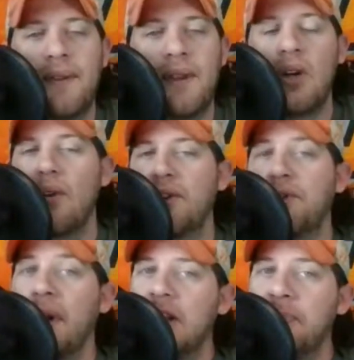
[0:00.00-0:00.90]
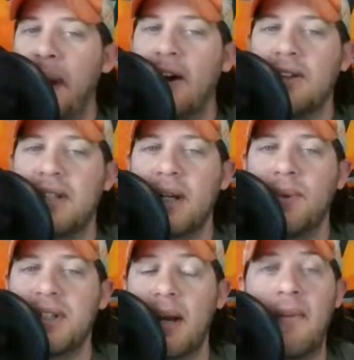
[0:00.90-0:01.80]
You know, the transparency
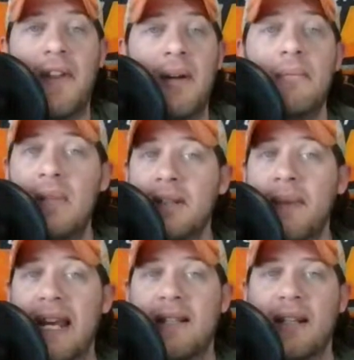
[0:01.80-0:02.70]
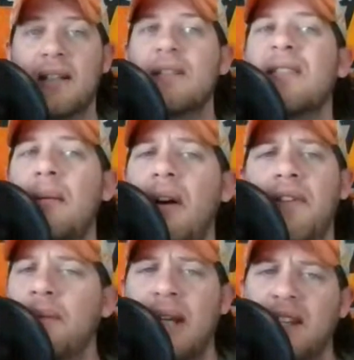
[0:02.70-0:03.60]
with some of them is amazing. Some of
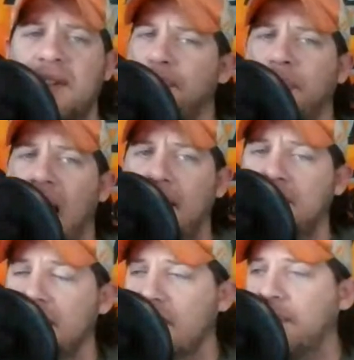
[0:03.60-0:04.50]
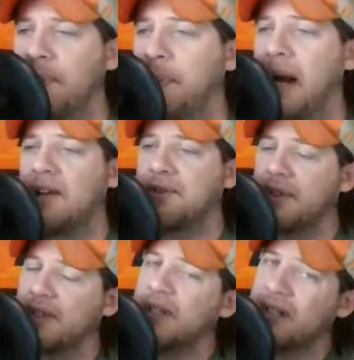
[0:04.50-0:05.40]
them, it's absolutely
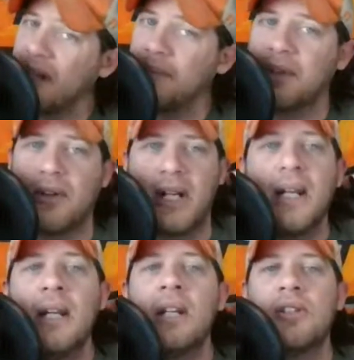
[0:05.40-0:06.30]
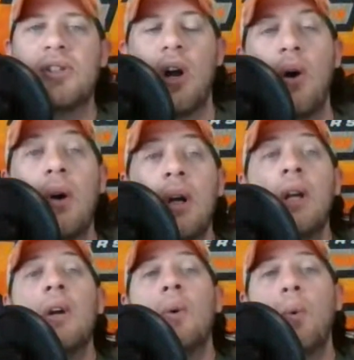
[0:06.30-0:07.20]
preposterous to some degree. So
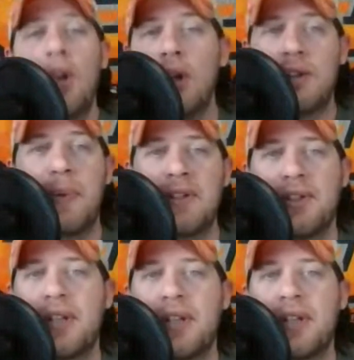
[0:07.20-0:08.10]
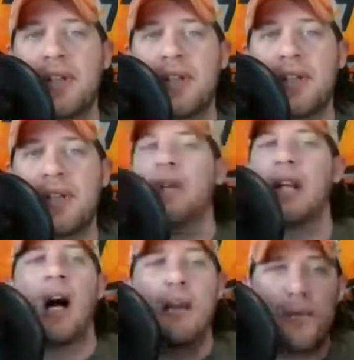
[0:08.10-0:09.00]
we knew Spencer Sanders was going to be
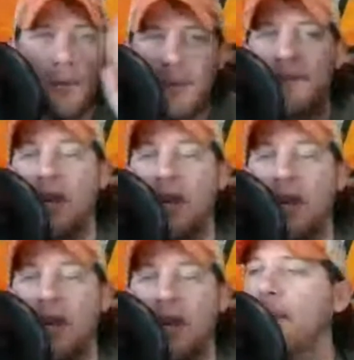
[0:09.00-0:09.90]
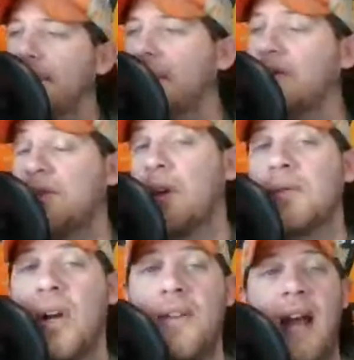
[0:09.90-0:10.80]
gone. We've covered that. We've done
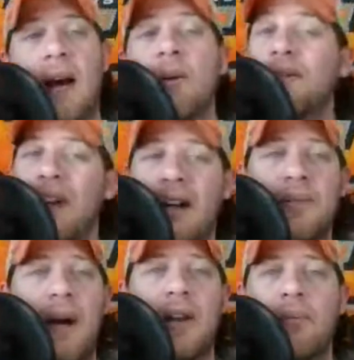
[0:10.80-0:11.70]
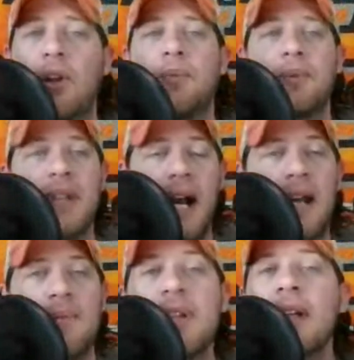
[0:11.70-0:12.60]
shows on that. We've talked about it multiple
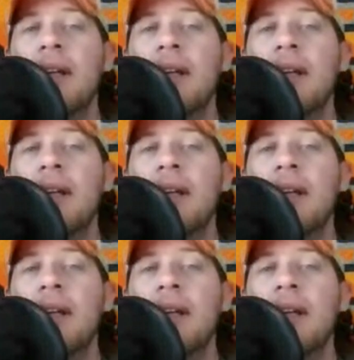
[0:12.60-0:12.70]
times.